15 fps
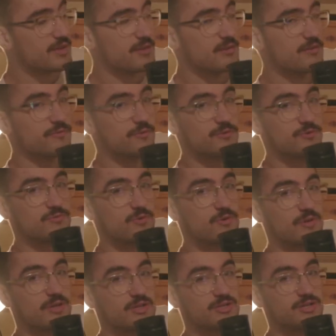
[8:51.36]
the first roll
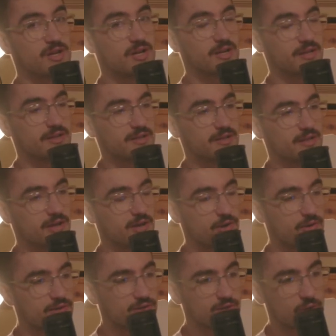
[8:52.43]
I shot on it, and I
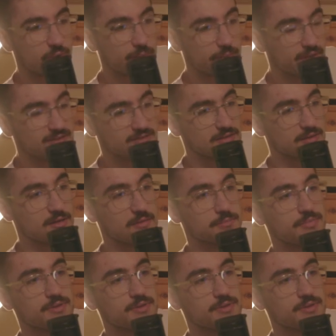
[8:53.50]
already know I messed it up.